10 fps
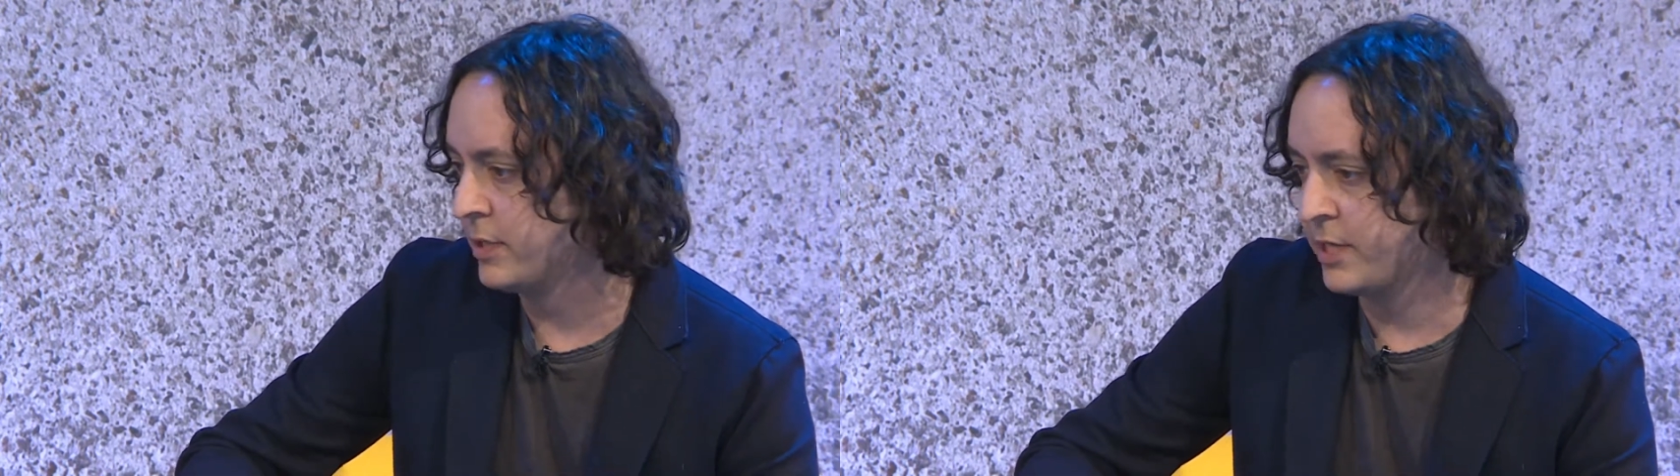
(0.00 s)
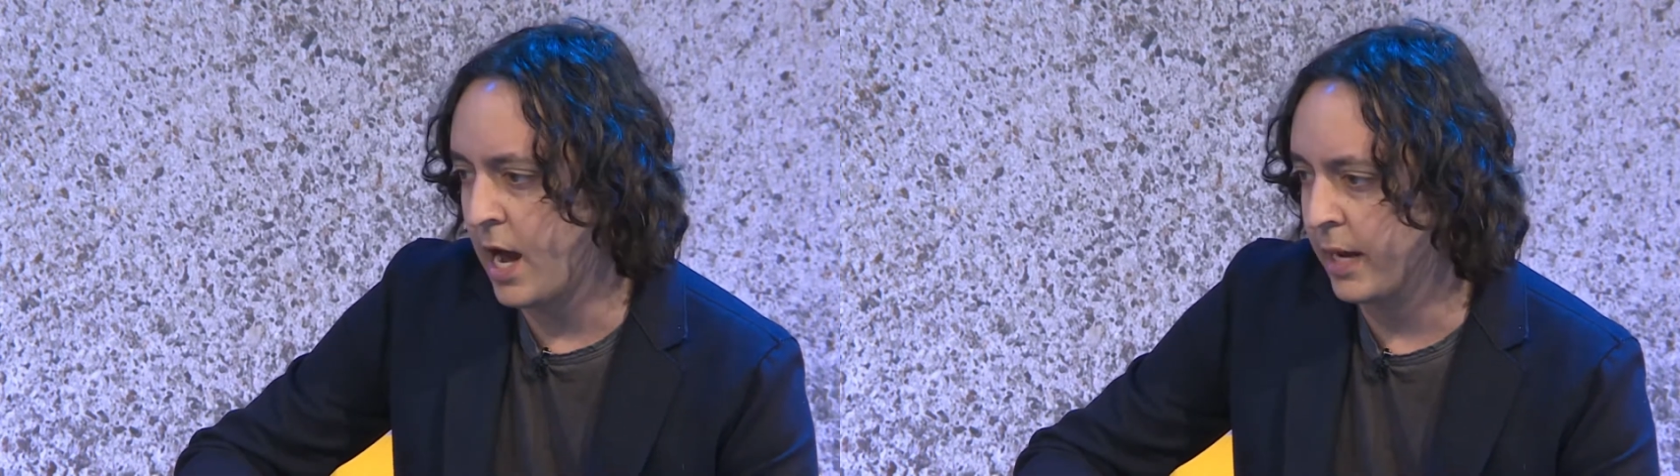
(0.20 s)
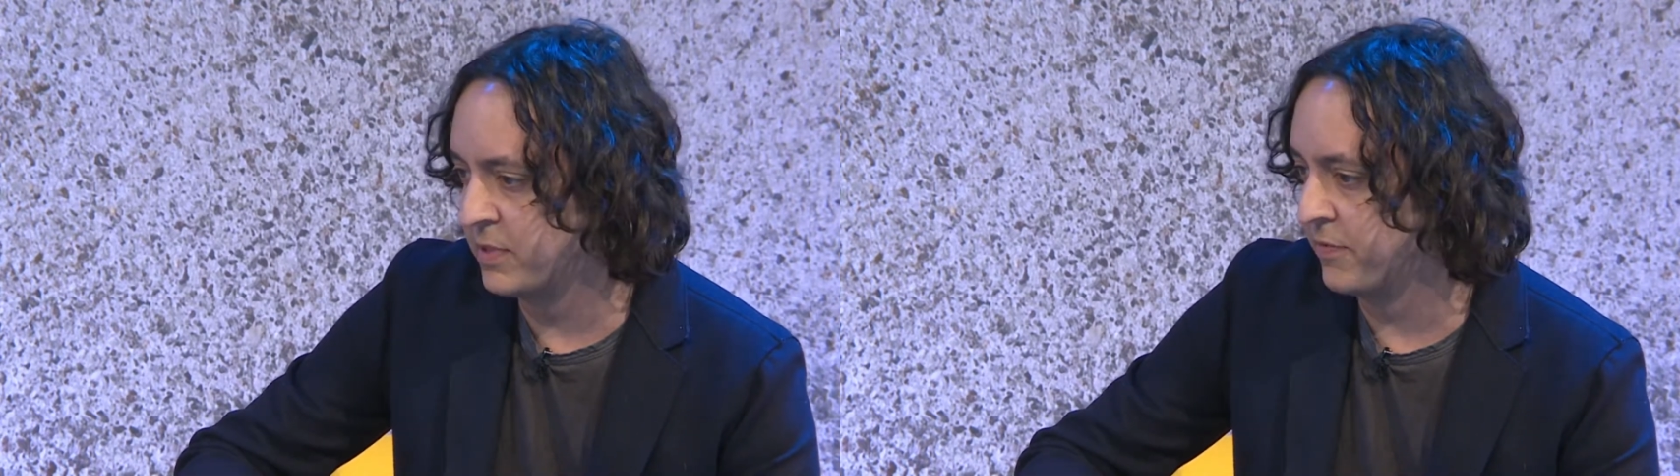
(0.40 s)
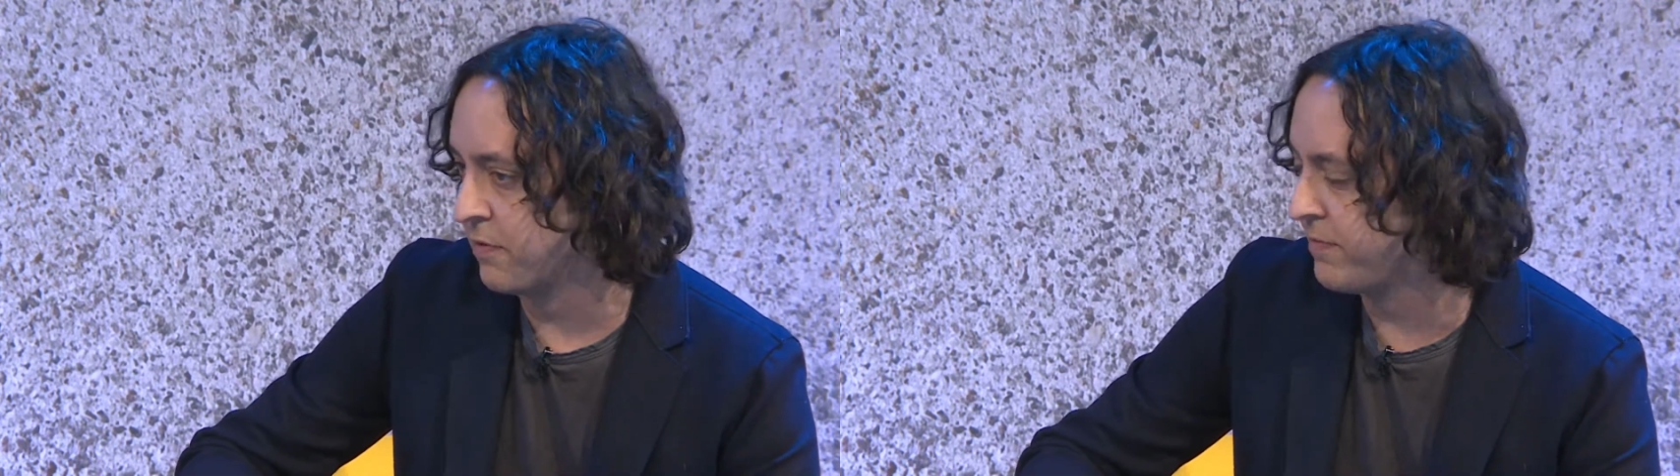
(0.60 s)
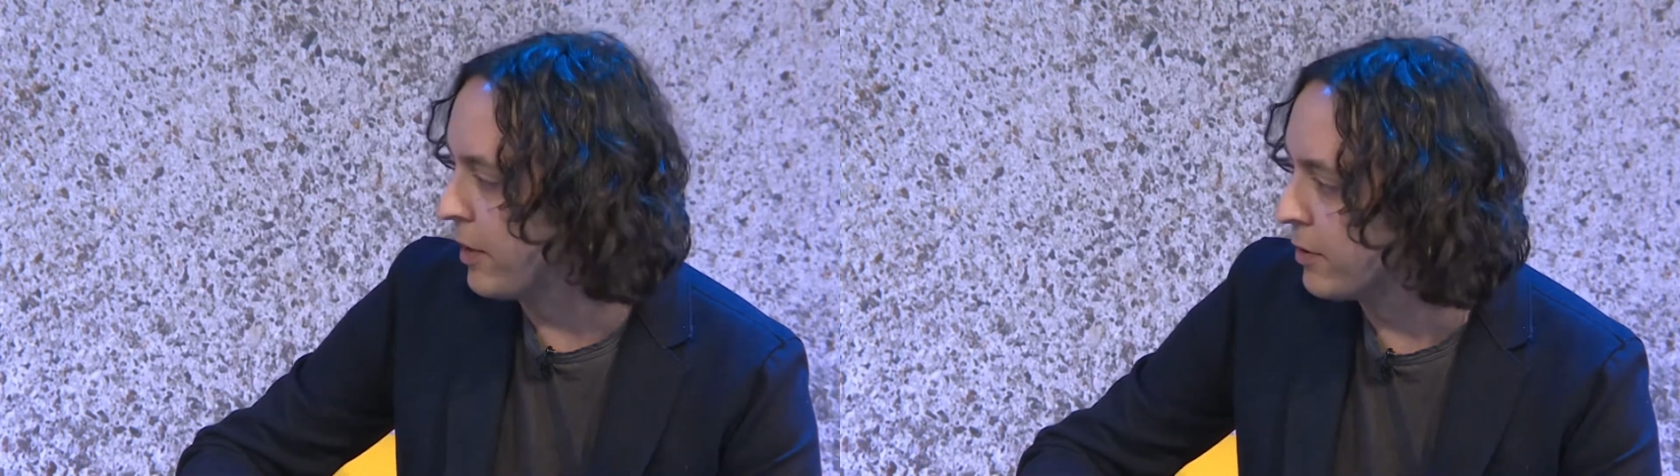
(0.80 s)
times even
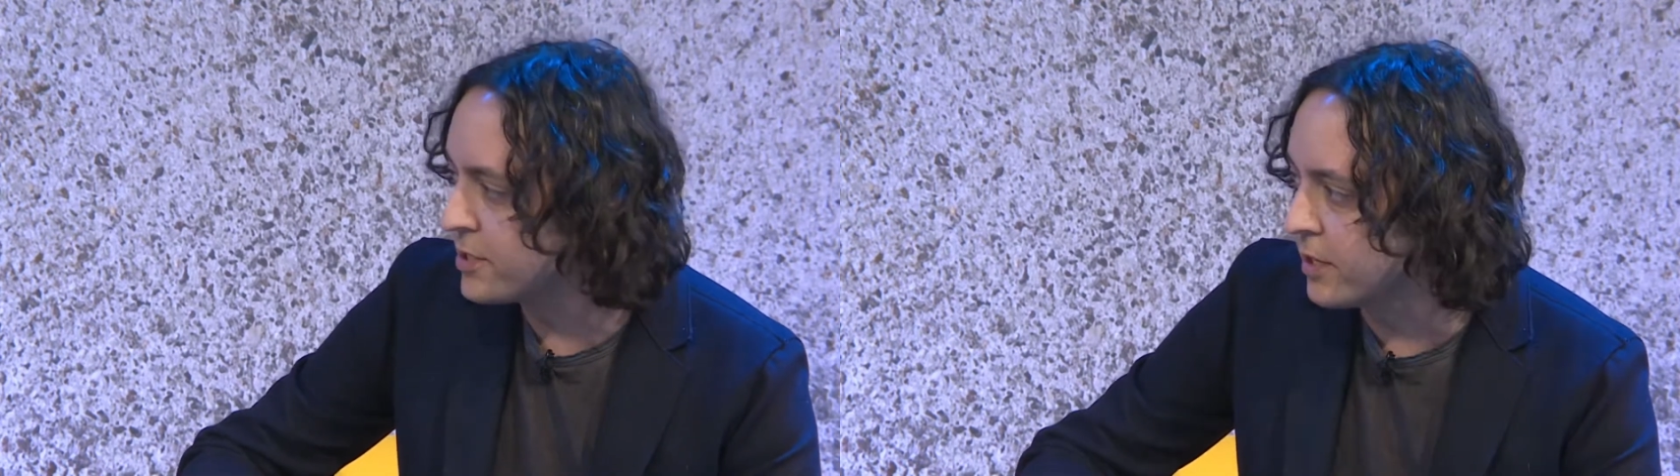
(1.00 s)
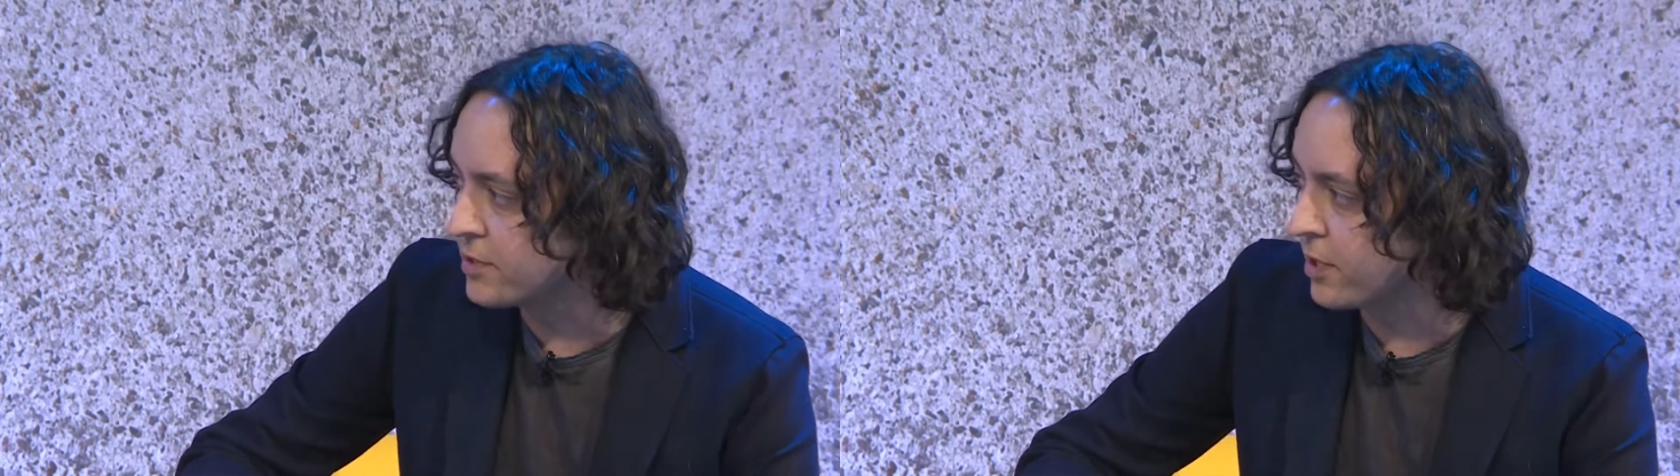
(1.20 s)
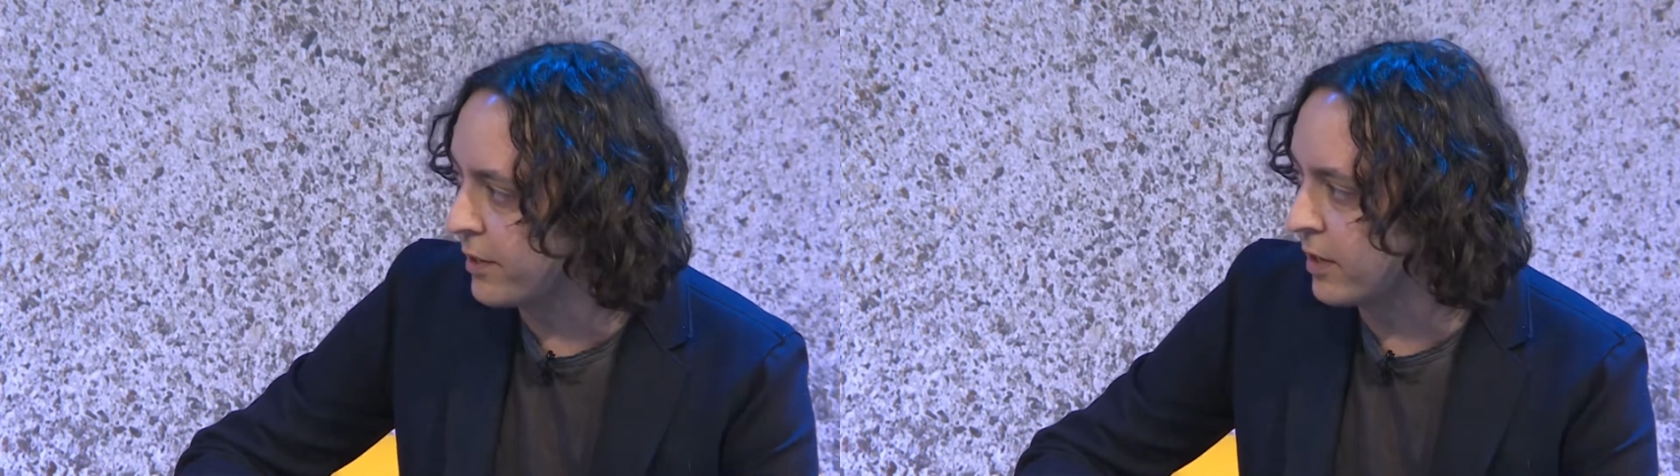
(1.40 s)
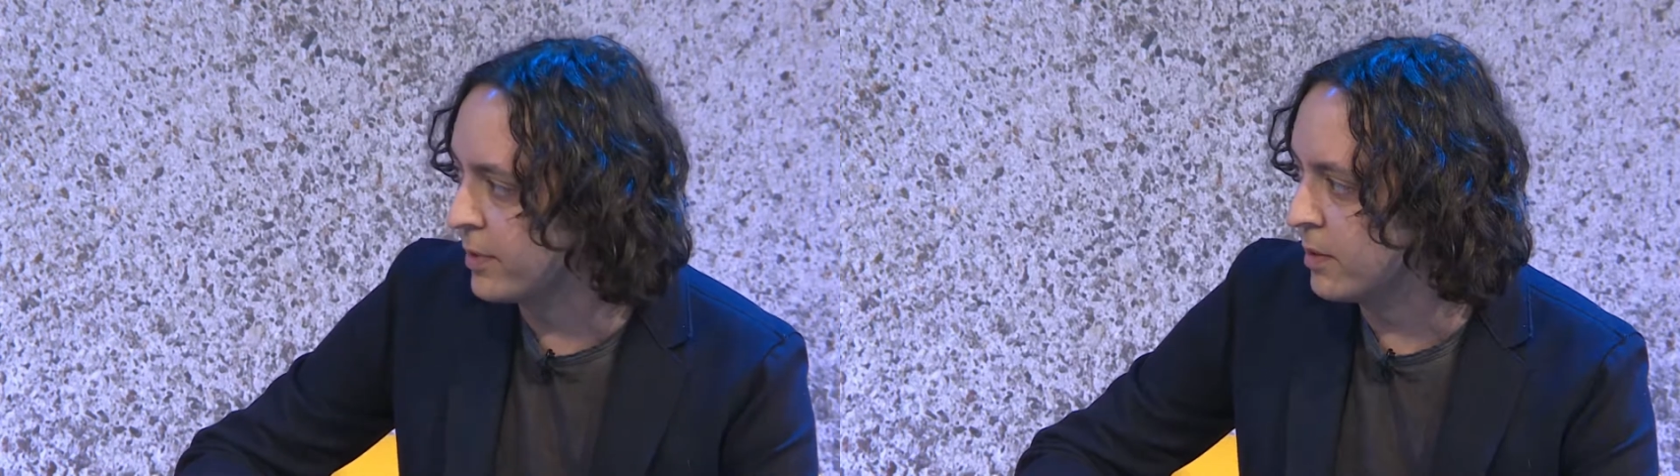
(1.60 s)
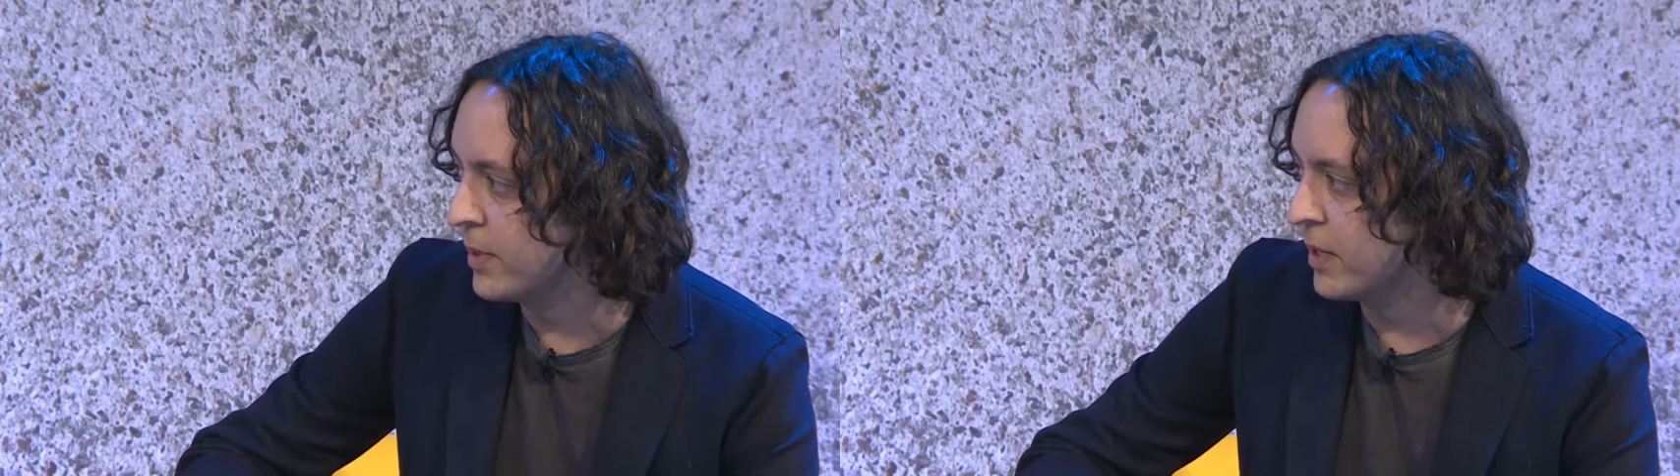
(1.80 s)
the founders hosted on
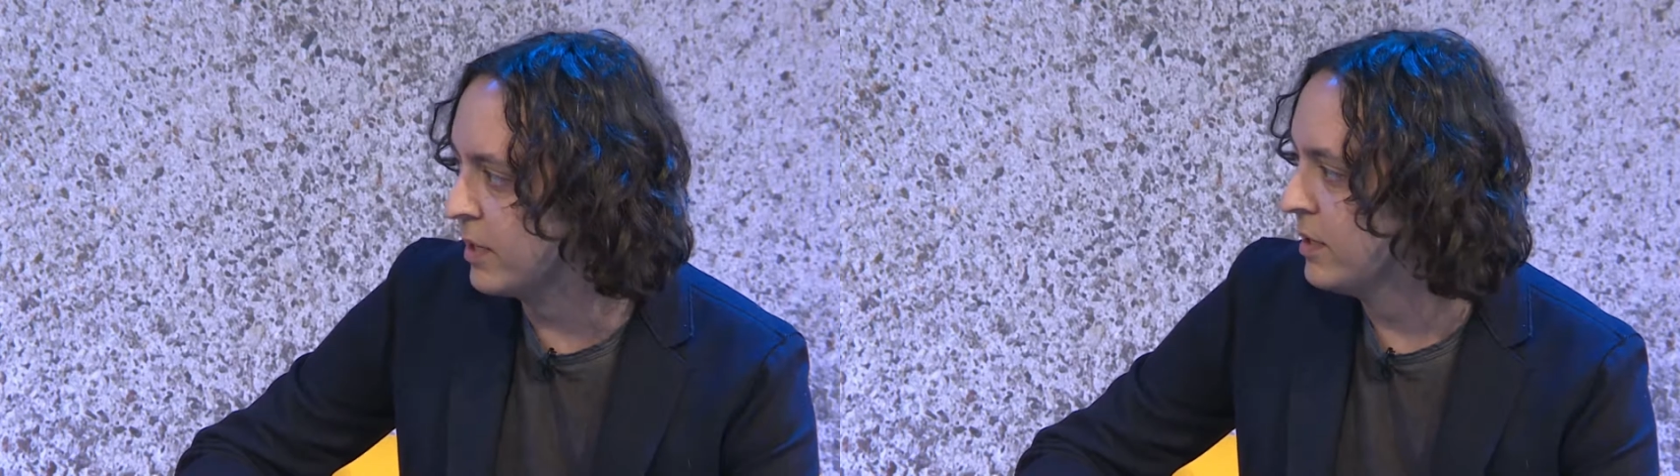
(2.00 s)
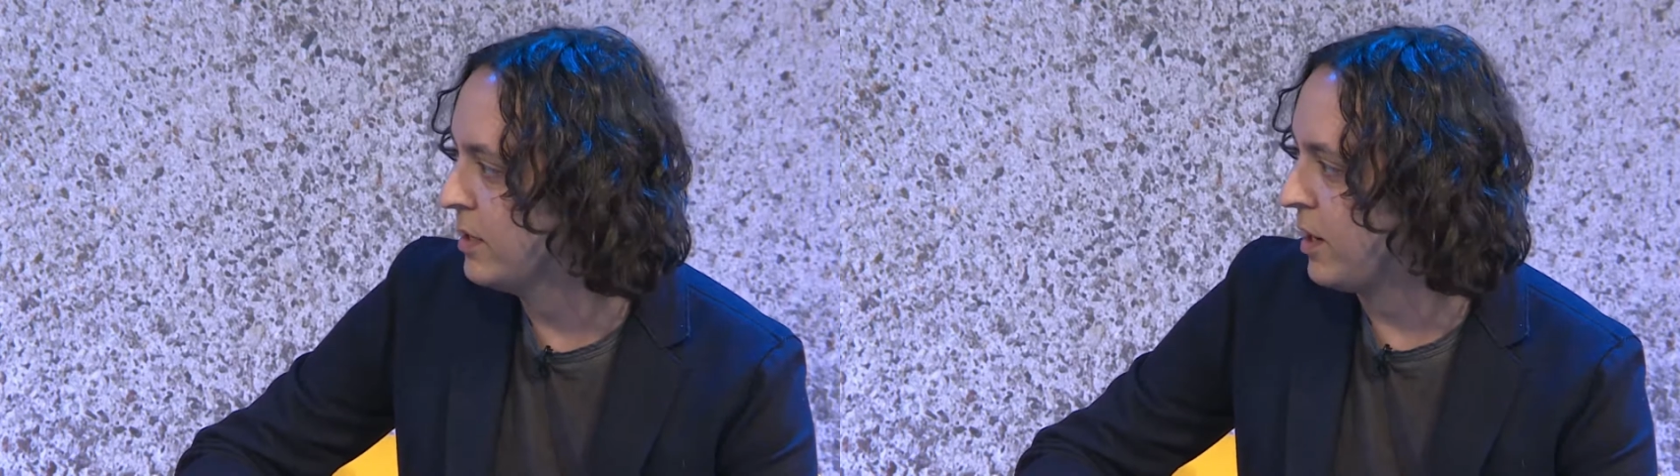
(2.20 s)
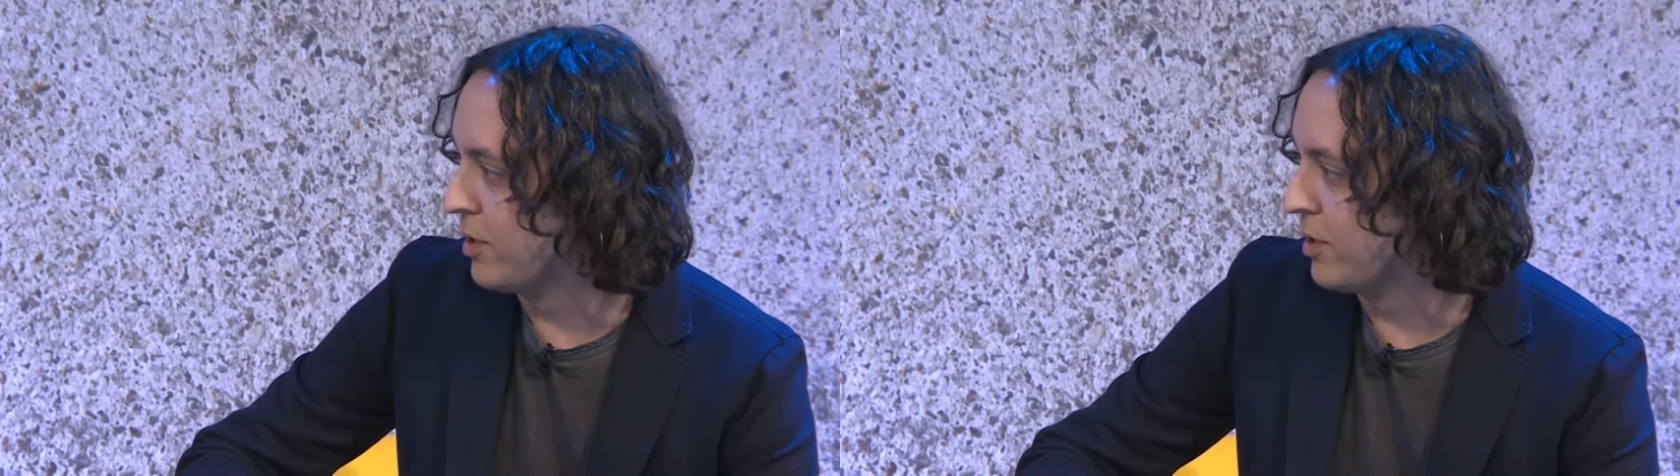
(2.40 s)
Airbnb,